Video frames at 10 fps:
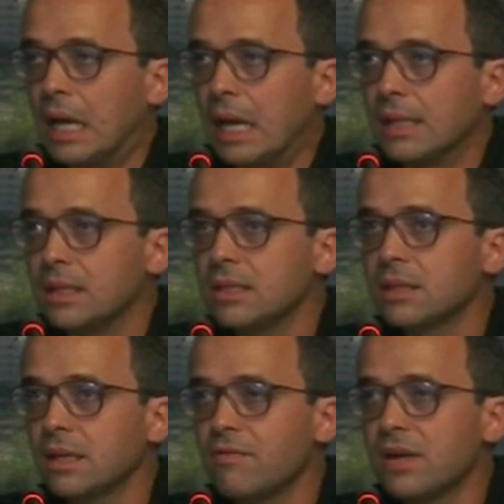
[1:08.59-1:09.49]
at least
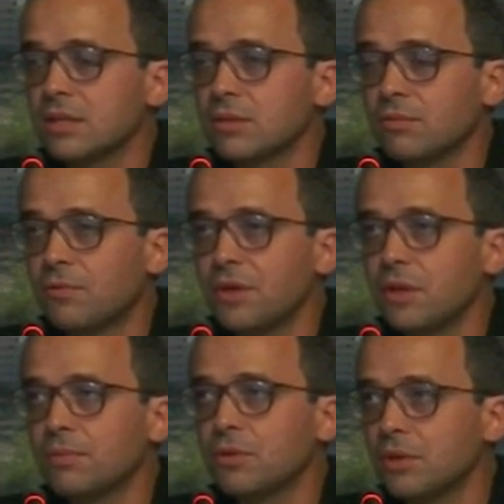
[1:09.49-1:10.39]
that give us some
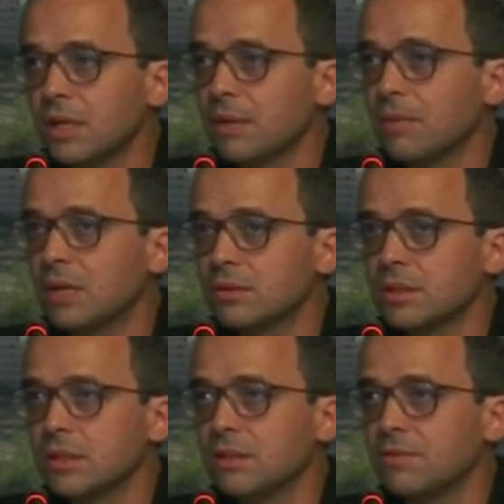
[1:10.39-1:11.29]
freedom to think about
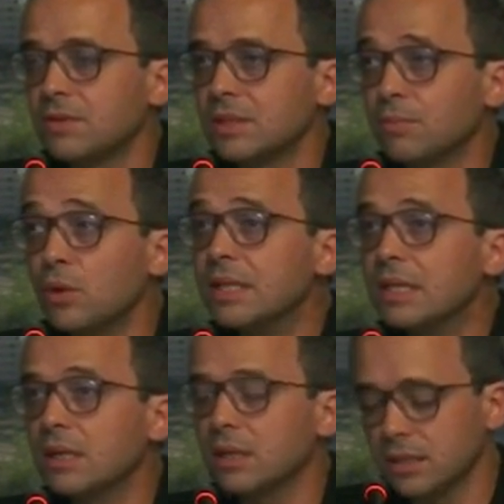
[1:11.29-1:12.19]
different
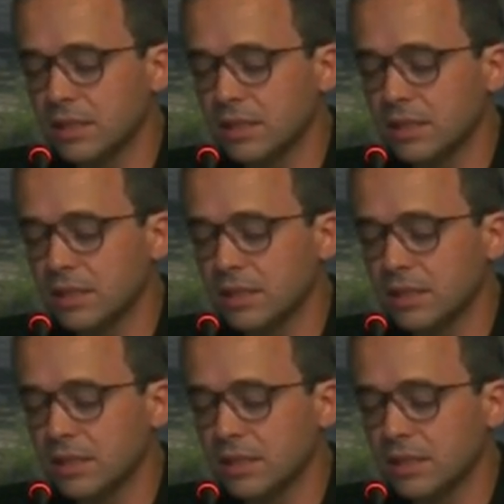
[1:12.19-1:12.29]
political